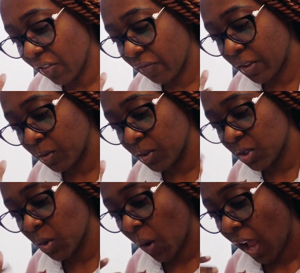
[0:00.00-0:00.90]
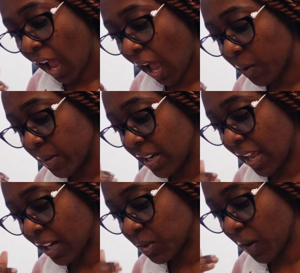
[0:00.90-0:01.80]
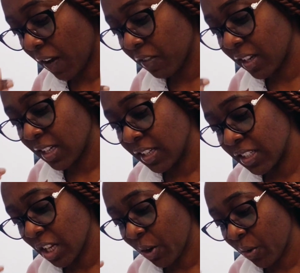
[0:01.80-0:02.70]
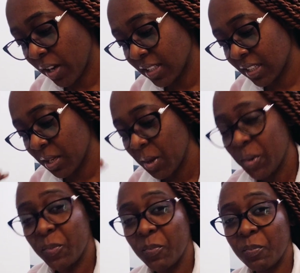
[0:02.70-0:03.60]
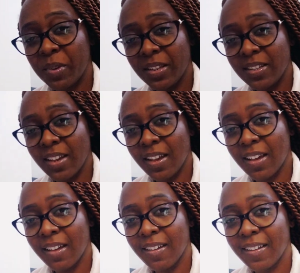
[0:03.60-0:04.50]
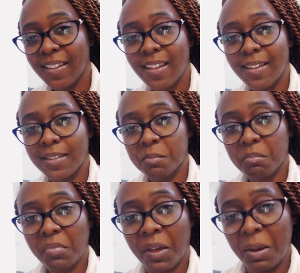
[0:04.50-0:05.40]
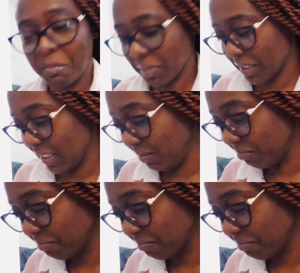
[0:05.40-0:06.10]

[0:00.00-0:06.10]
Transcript: field, so I would like to have an integrated media company.